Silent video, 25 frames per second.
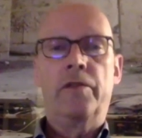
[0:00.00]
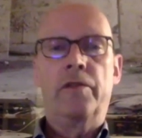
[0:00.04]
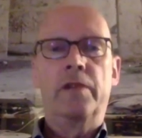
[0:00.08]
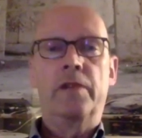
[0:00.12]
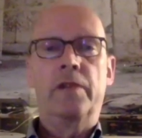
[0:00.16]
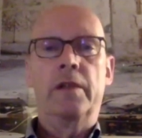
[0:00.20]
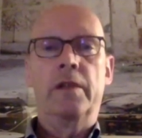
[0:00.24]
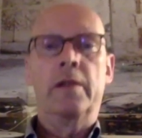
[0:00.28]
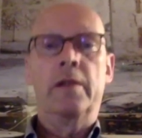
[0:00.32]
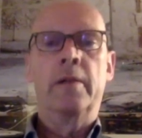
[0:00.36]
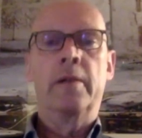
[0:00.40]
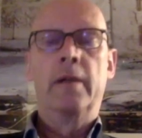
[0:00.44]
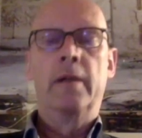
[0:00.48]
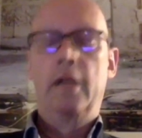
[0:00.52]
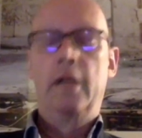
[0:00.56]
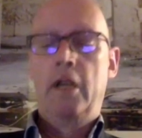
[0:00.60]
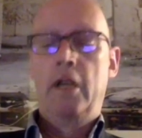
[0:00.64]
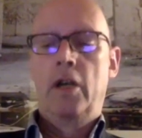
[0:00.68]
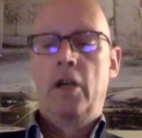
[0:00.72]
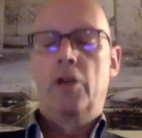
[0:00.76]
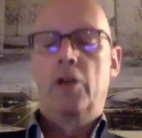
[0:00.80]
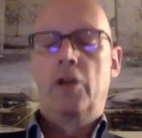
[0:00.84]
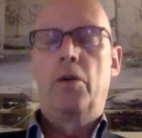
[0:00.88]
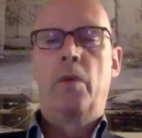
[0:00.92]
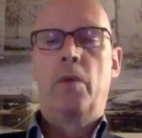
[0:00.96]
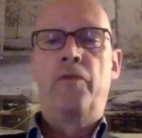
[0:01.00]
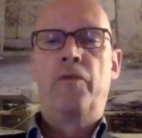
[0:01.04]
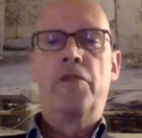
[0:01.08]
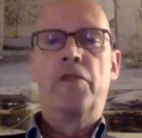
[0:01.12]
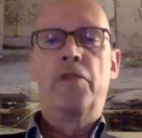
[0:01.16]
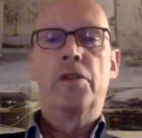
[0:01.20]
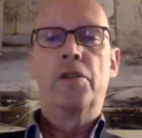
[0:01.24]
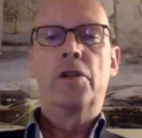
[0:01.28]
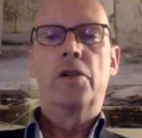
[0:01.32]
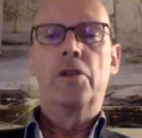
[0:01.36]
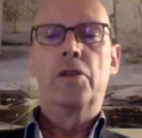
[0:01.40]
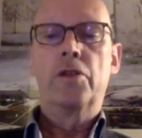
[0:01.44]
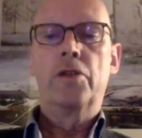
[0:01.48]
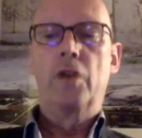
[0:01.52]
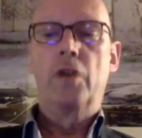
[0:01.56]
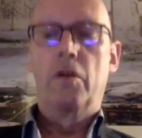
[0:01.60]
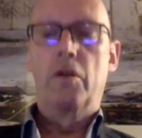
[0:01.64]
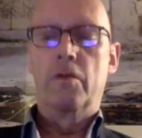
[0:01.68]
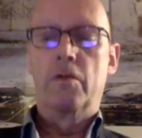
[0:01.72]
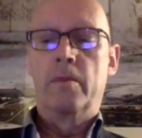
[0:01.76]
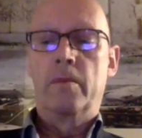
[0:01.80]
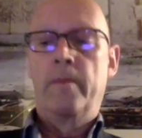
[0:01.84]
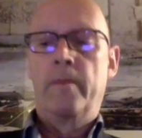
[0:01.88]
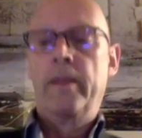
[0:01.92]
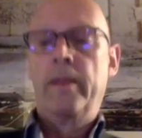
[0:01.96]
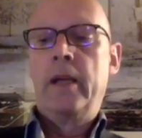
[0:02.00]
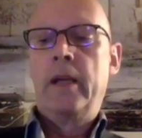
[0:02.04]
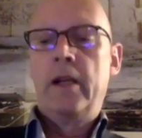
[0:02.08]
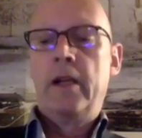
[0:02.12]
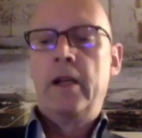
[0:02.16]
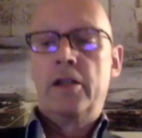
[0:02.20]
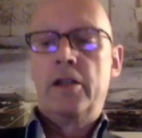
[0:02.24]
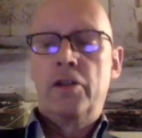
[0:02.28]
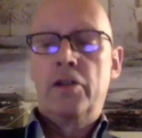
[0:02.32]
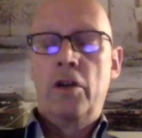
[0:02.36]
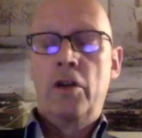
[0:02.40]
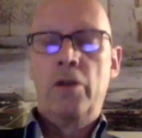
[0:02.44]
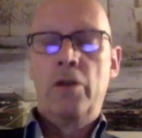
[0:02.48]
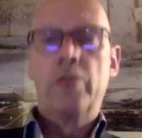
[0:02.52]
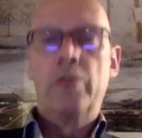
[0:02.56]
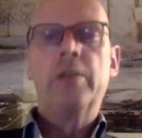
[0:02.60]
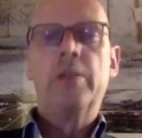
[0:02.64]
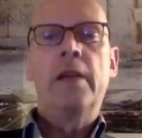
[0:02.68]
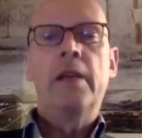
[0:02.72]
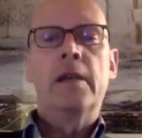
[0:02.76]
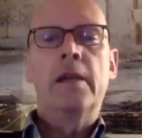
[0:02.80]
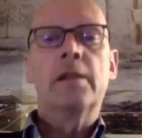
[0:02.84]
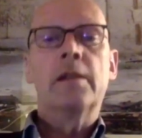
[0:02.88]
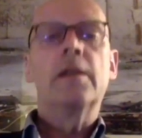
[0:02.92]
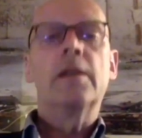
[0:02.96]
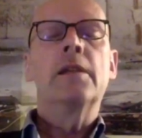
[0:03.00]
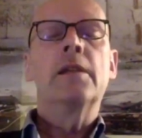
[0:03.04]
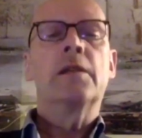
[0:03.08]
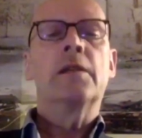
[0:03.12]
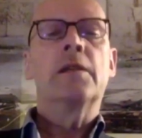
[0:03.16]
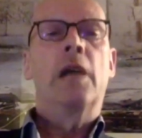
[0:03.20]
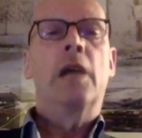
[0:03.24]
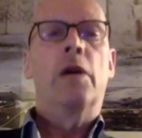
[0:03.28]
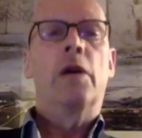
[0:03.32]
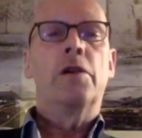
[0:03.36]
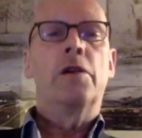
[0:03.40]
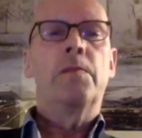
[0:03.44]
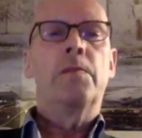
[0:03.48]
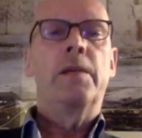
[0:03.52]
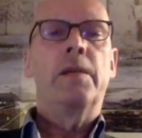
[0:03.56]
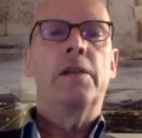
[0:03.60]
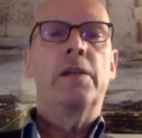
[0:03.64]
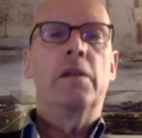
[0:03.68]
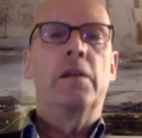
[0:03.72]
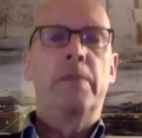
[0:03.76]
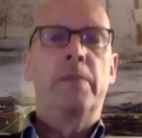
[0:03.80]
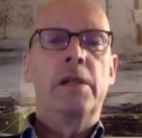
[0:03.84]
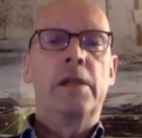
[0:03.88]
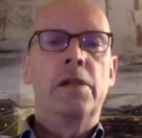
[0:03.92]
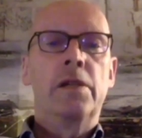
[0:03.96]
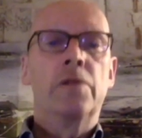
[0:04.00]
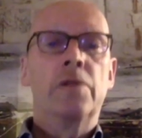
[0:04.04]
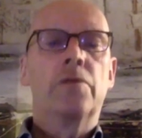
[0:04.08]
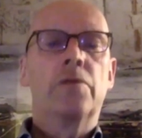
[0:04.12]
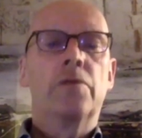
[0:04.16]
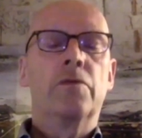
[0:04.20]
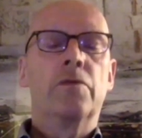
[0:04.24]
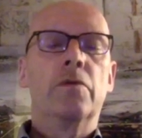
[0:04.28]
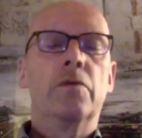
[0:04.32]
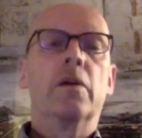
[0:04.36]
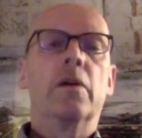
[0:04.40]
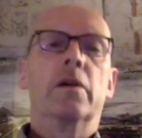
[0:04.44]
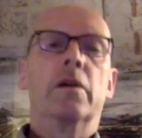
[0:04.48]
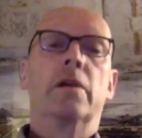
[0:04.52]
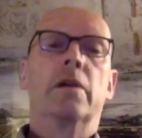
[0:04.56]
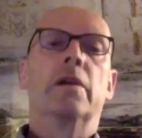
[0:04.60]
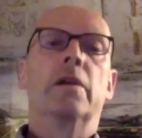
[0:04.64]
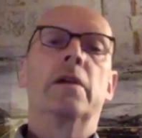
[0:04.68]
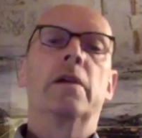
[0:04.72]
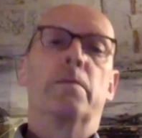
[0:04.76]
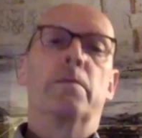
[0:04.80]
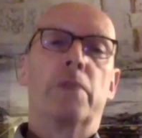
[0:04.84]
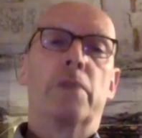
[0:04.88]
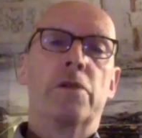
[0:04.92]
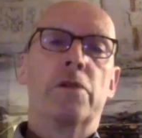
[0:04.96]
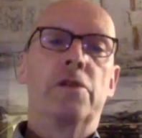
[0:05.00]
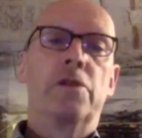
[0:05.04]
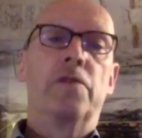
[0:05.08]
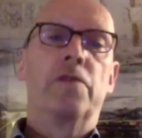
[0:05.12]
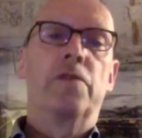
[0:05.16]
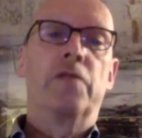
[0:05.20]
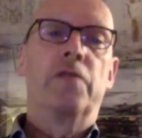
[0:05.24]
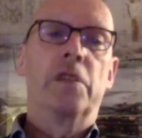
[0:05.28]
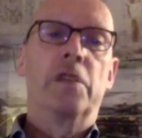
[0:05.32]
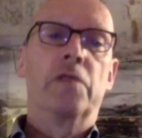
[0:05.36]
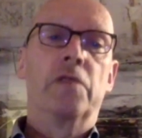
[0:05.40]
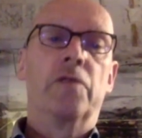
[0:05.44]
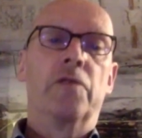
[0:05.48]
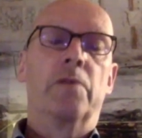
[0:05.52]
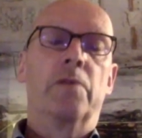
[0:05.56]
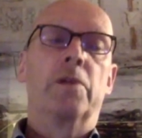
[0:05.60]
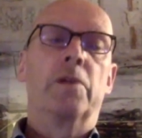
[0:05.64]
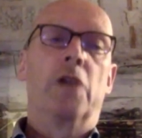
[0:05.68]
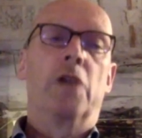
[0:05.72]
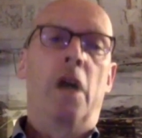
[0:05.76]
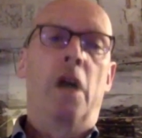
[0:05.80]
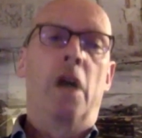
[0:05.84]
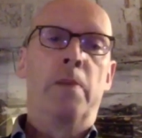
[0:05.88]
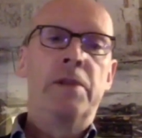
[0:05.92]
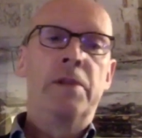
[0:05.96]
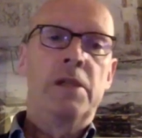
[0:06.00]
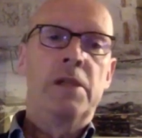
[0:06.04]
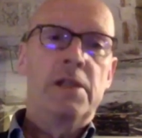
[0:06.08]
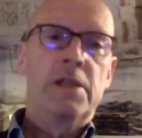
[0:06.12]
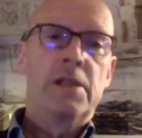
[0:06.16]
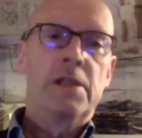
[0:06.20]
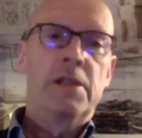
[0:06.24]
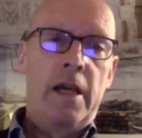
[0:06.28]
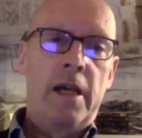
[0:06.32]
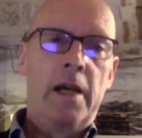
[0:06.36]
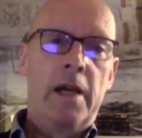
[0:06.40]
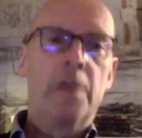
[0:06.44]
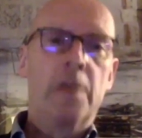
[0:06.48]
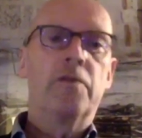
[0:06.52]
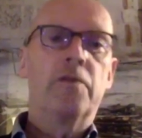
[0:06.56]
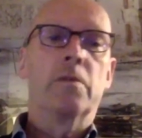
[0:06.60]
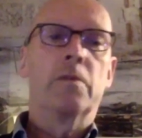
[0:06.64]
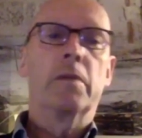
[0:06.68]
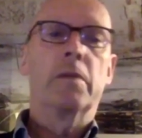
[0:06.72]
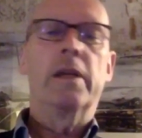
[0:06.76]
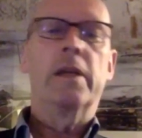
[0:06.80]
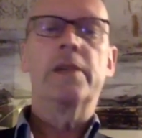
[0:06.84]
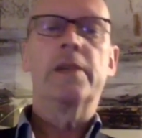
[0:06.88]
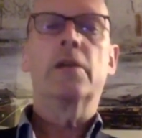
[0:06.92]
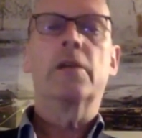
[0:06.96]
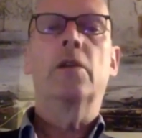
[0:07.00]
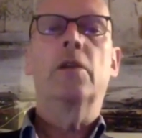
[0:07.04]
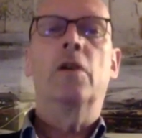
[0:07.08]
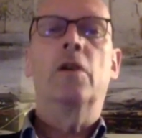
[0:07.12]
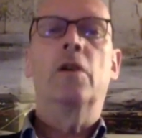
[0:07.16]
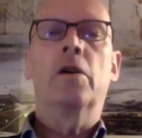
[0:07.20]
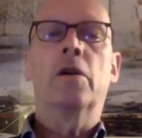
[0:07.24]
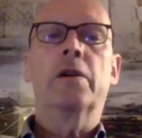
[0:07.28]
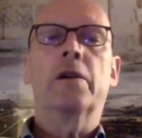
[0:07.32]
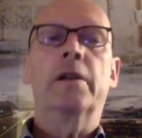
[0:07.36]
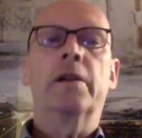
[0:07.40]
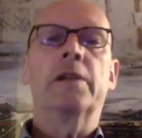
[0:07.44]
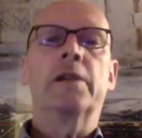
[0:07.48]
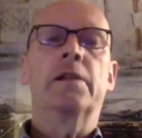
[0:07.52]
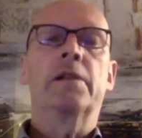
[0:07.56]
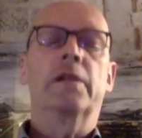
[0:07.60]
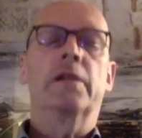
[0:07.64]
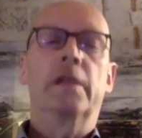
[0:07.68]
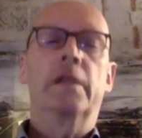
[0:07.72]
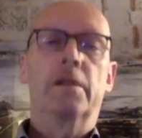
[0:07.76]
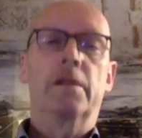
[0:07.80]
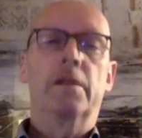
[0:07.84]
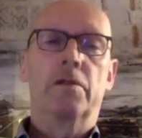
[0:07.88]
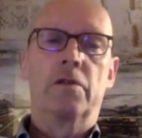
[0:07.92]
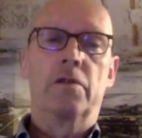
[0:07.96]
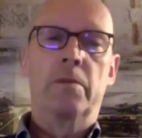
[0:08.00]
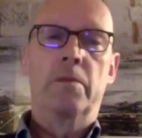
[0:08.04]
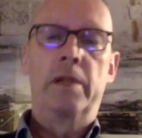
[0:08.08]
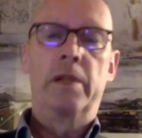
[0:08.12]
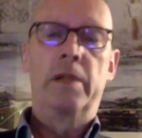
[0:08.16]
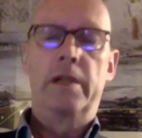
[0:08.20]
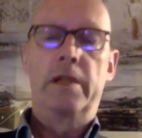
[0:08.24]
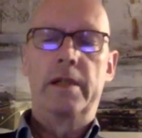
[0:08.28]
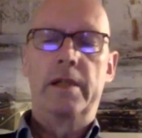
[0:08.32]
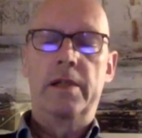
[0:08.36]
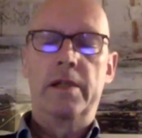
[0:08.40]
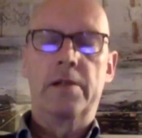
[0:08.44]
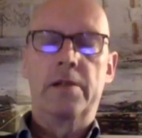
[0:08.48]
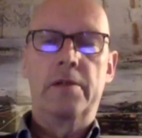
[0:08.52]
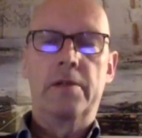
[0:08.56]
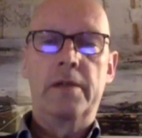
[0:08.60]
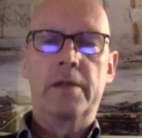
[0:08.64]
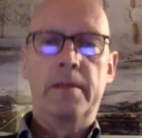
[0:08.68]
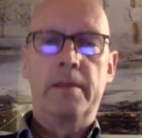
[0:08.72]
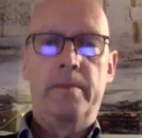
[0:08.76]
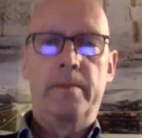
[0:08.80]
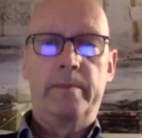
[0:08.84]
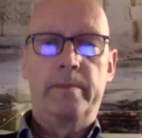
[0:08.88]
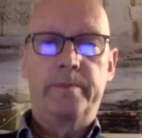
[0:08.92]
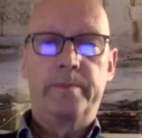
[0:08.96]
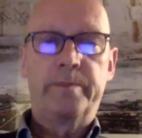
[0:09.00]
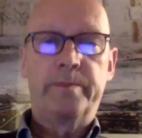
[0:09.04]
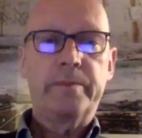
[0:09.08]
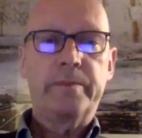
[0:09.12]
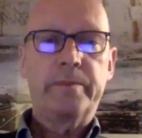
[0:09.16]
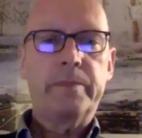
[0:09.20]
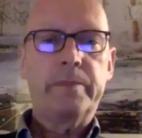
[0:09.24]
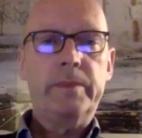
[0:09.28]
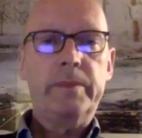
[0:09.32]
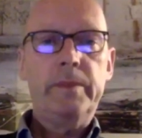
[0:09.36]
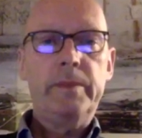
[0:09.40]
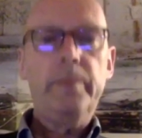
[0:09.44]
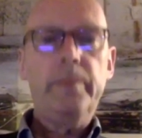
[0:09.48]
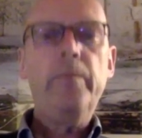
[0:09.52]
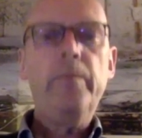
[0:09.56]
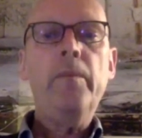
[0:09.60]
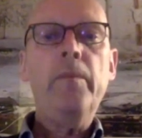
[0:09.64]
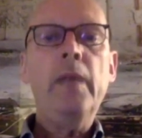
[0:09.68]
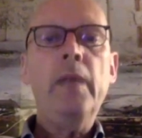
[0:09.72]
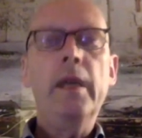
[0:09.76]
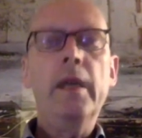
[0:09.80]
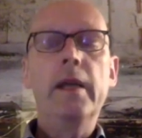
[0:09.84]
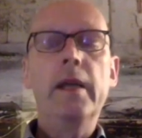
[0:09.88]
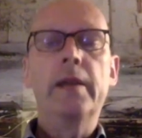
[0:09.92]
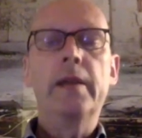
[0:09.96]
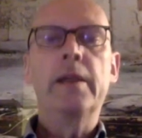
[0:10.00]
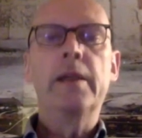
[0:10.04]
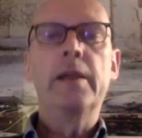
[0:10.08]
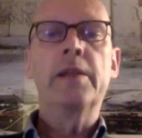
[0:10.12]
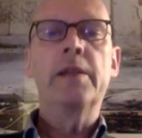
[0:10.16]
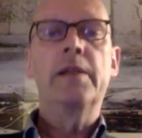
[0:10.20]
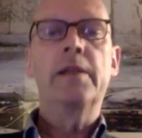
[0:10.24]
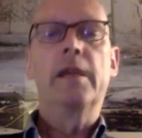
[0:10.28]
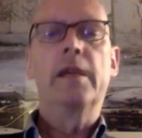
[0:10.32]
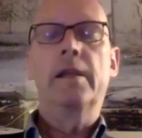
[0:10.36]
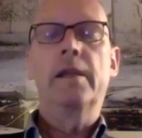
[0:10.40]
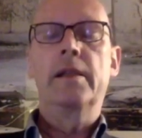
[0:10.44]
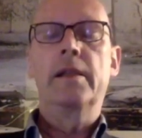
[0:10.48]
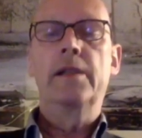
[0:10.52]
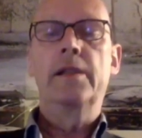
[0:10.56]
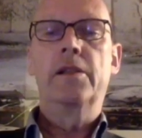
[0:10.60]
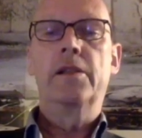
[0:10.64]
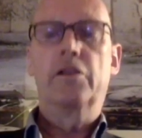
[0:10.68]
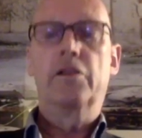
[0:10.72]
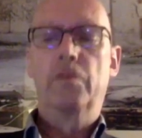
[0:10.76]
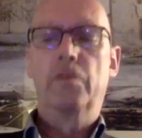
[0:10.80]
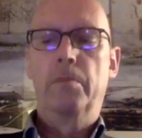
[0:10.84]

of their comfort zone. So that is our special mission, to approach the field from the opposite side, from classical architecture and urban history. And this then is the